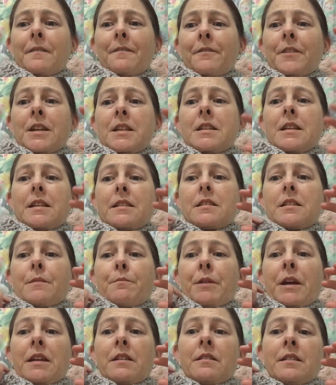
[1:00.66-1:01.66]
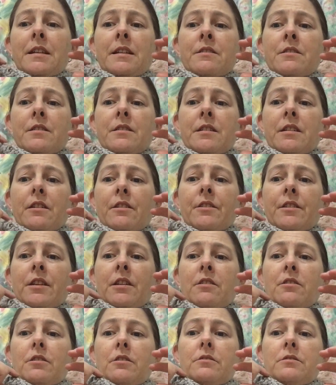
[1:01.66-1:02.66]
Fantastic pattern. As I said, I
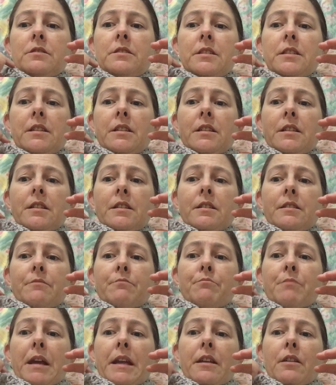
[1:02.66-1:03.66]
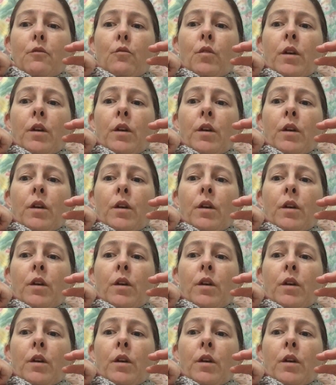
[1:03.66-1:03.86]
think I'll make it